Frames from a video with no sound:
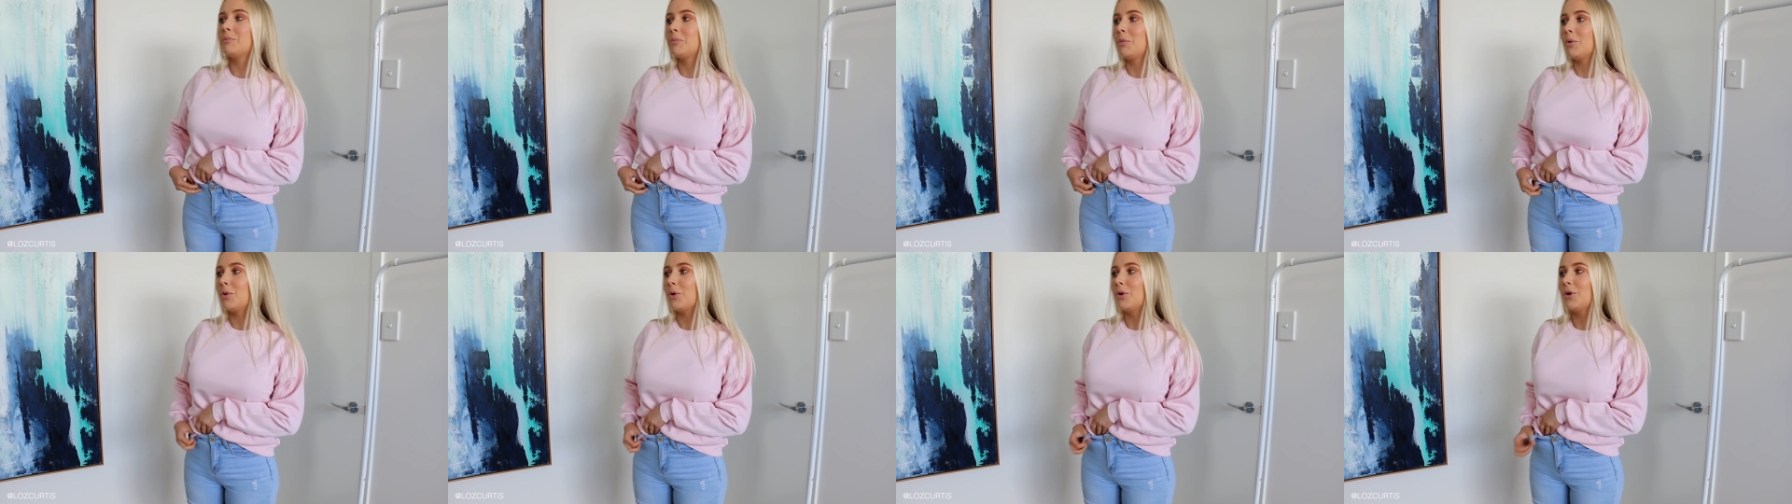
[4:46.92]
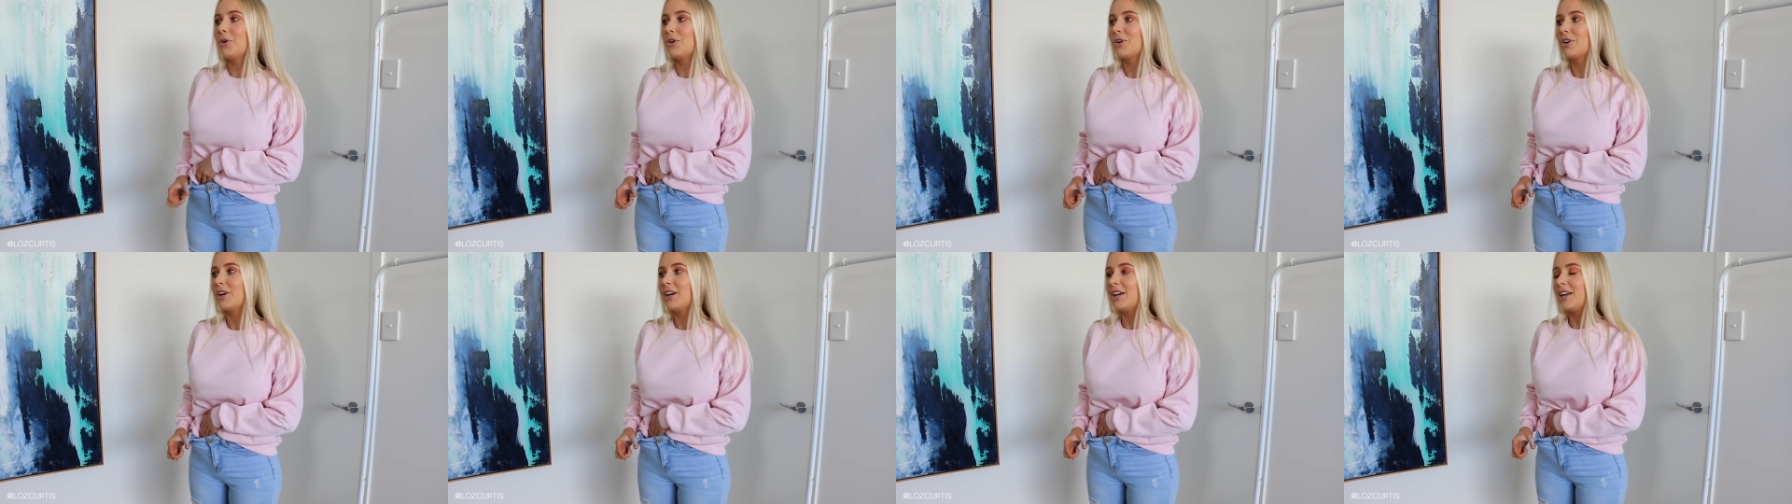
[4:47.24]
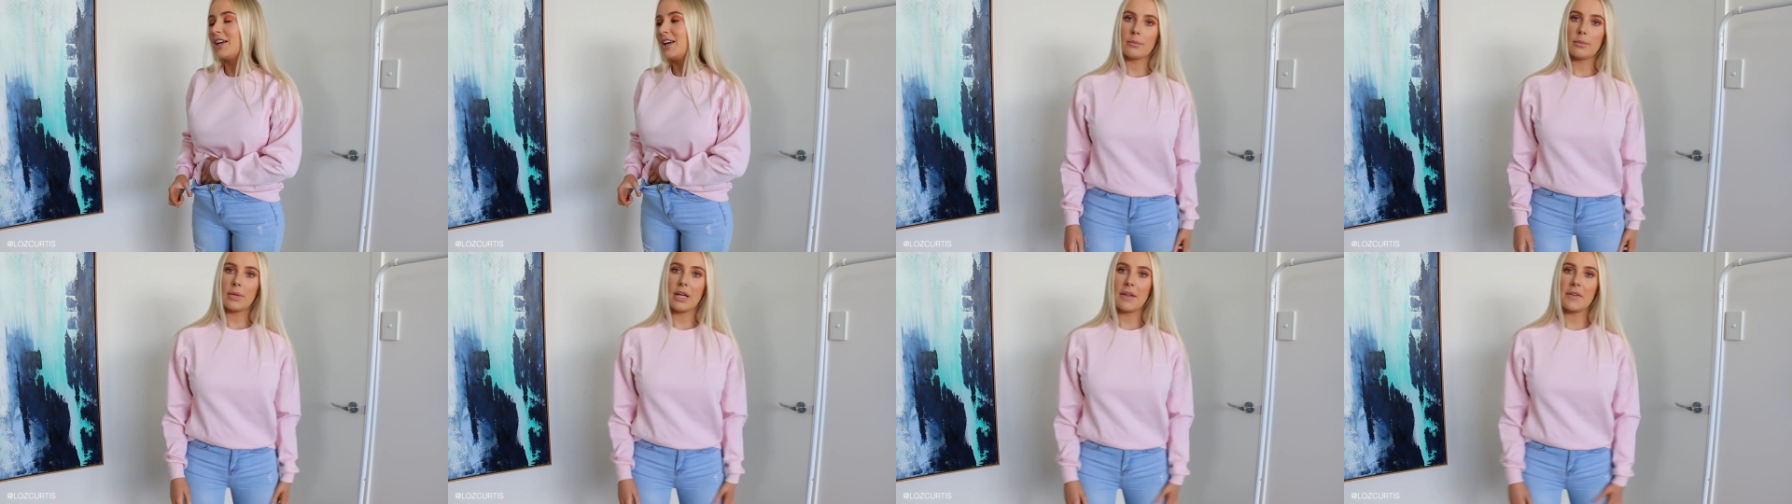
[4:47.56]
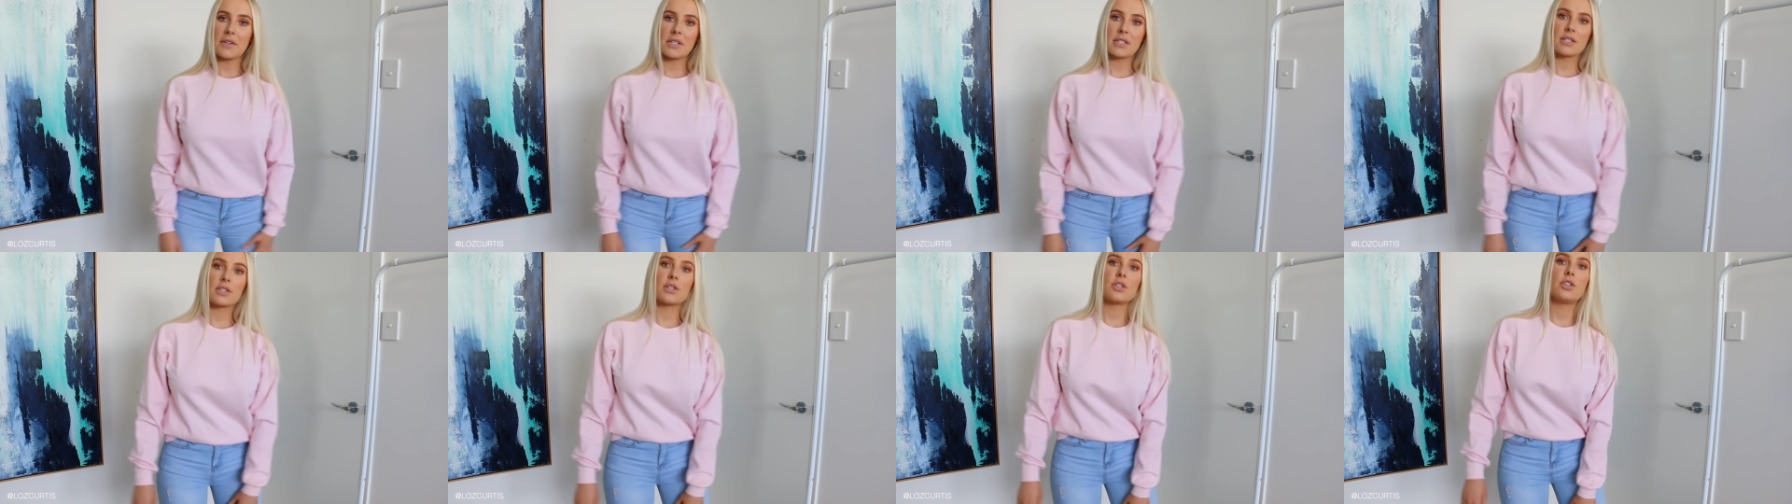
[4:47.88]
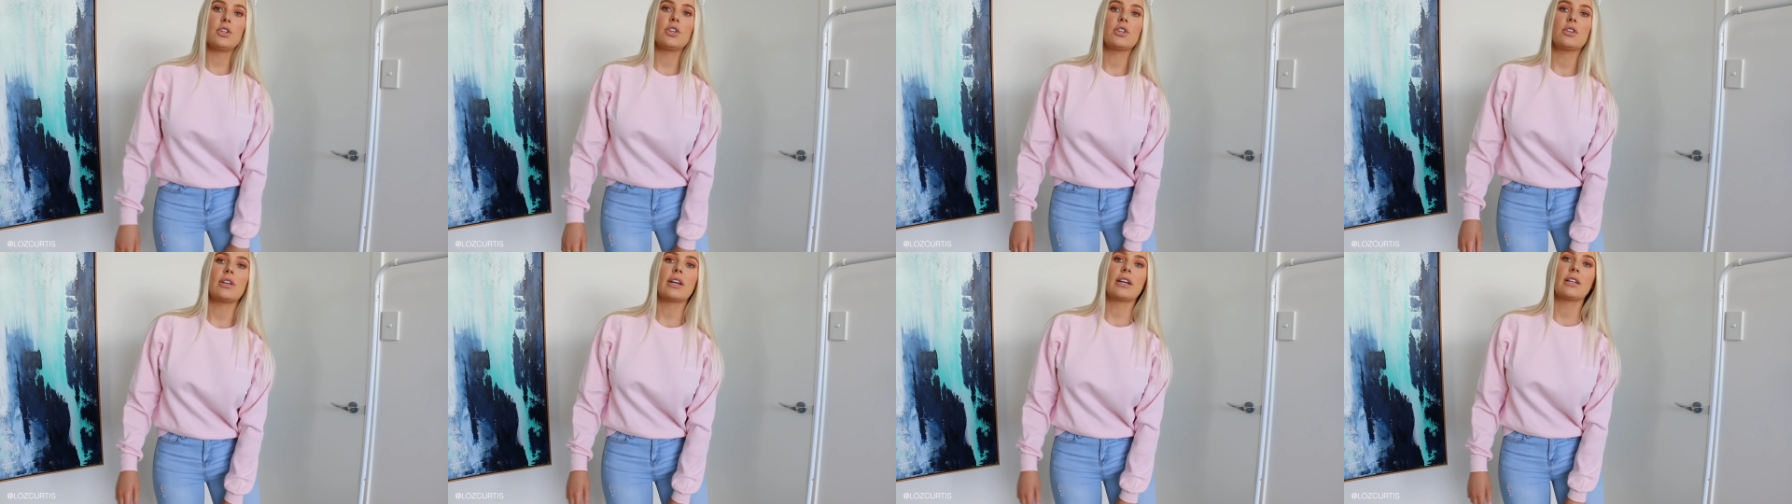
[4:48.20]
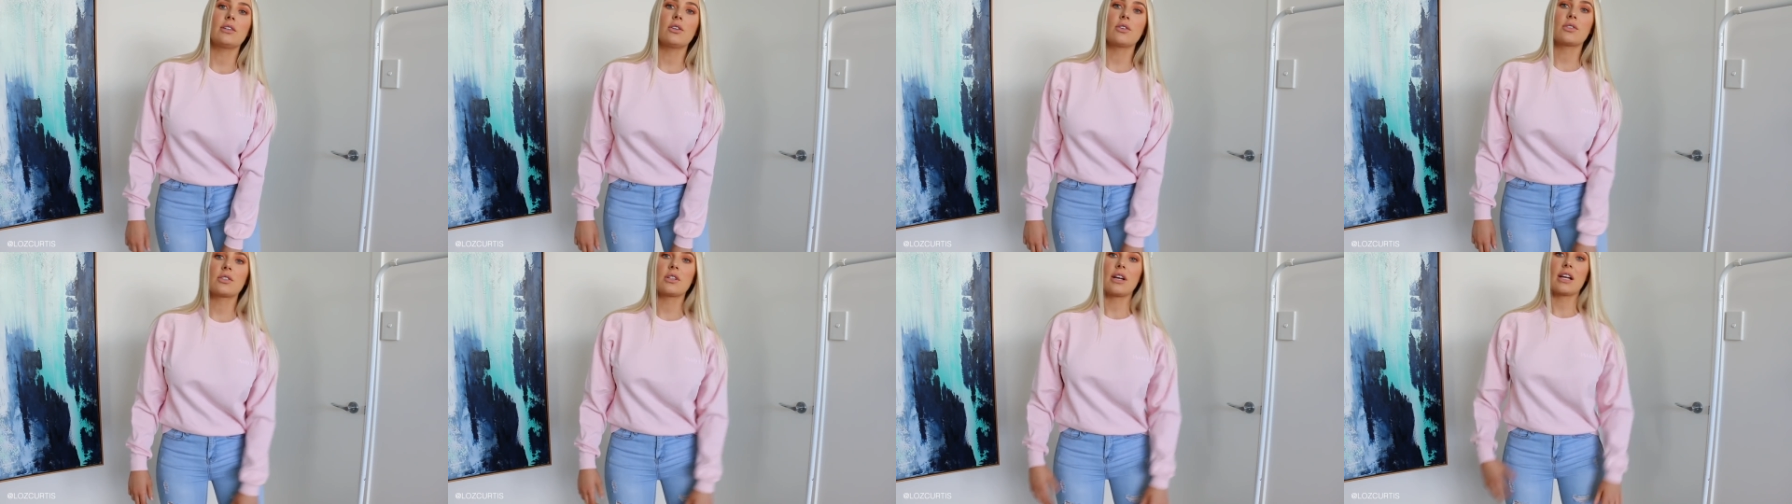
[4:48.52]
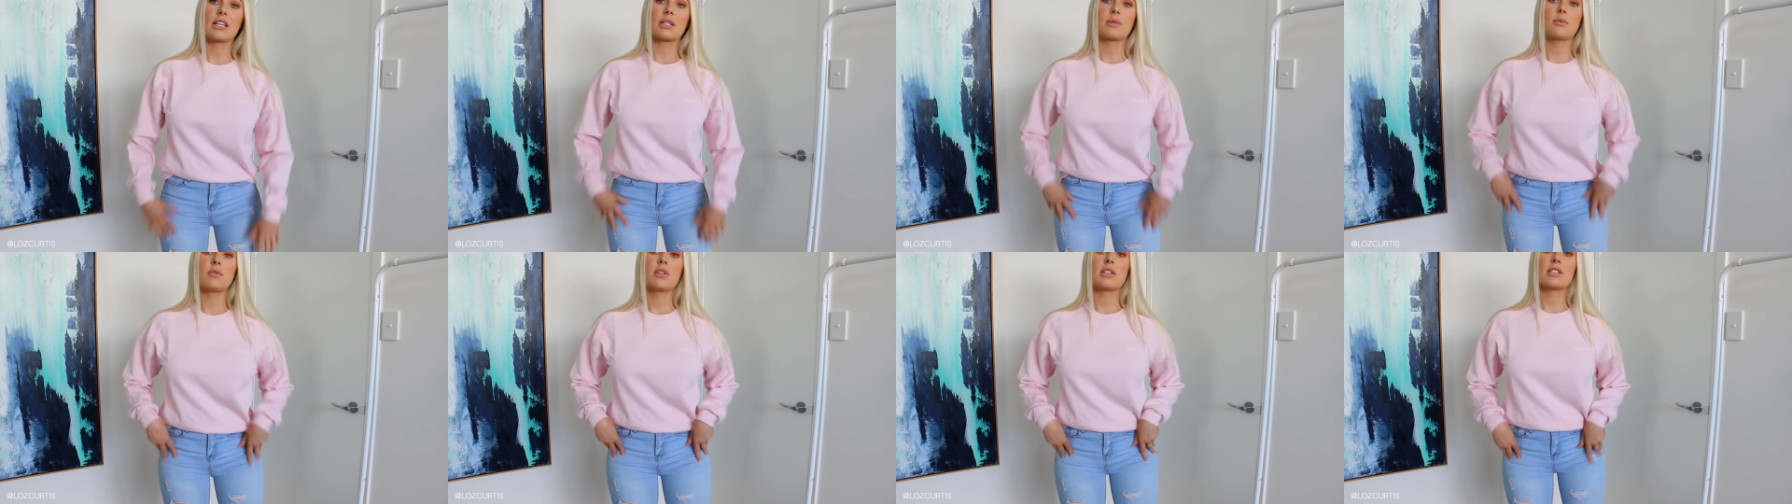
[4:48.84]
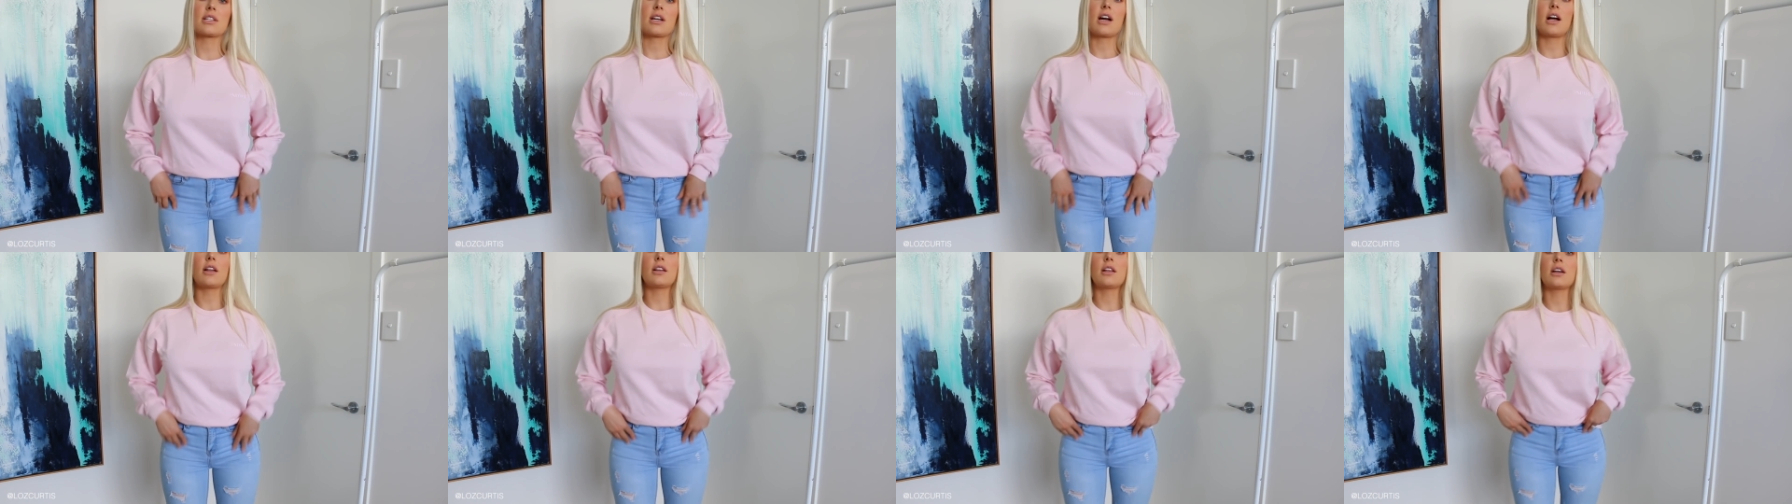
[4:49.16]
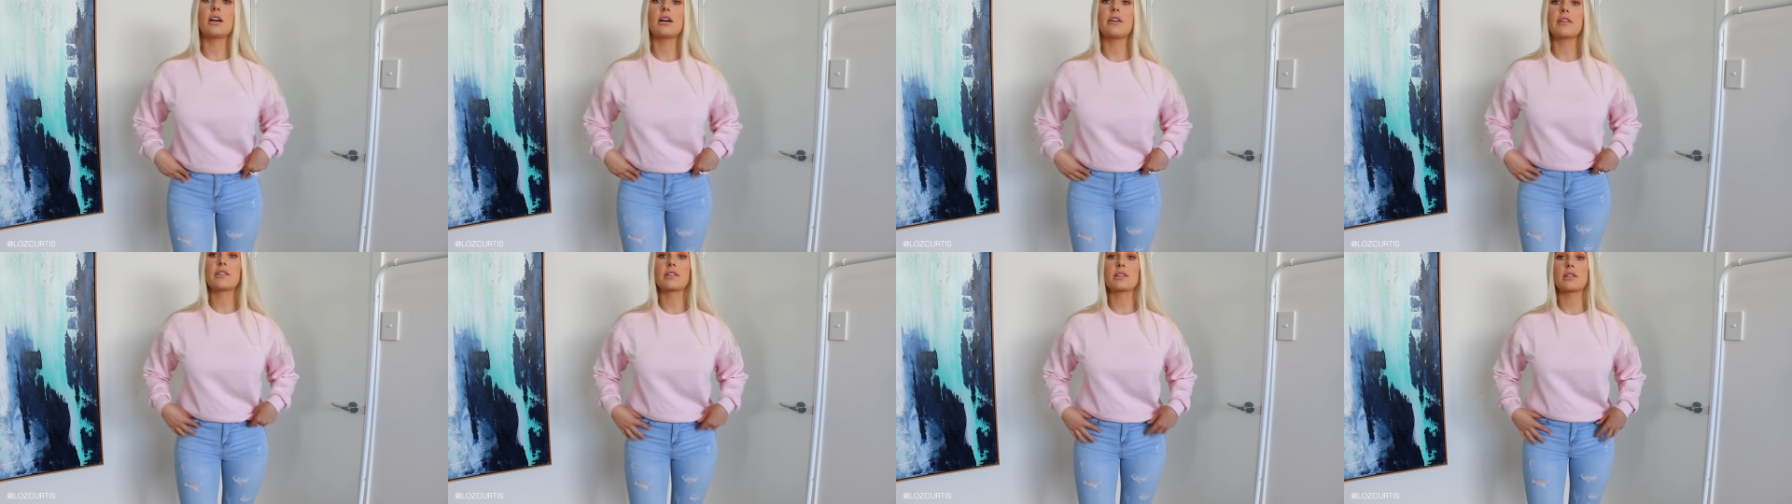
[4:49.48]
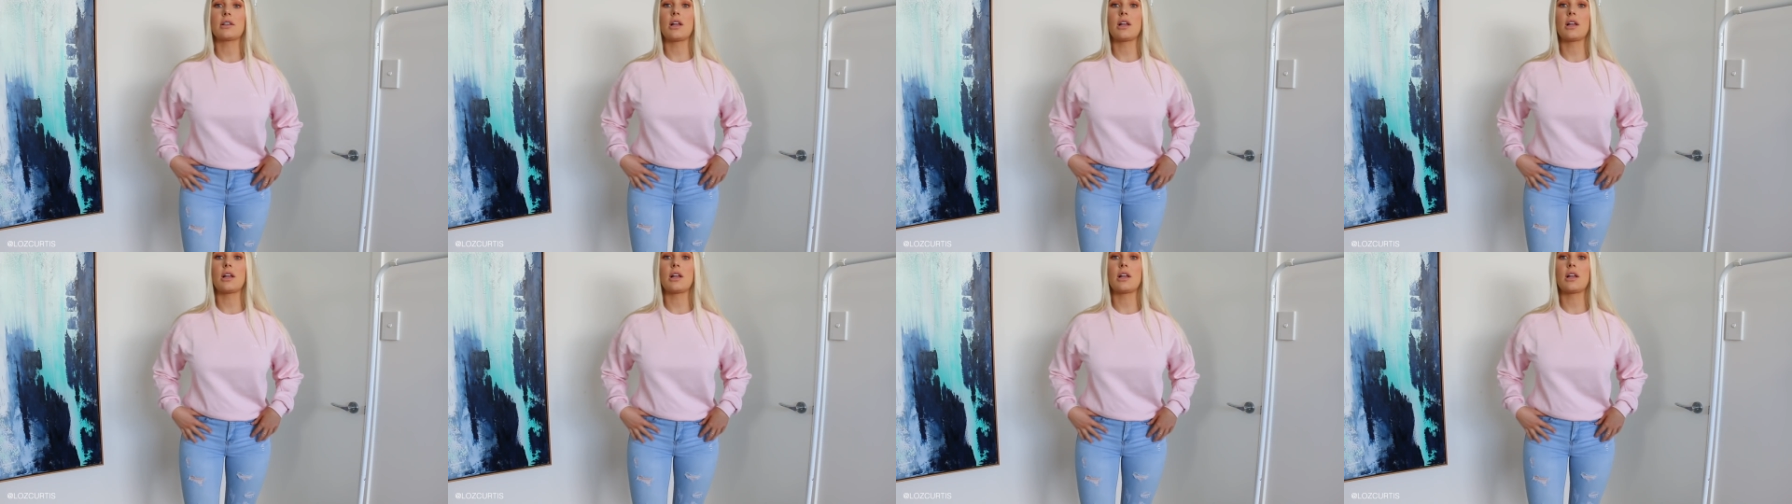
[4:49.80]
more. Yeah, this is cute. Like it looks nice with this color. It's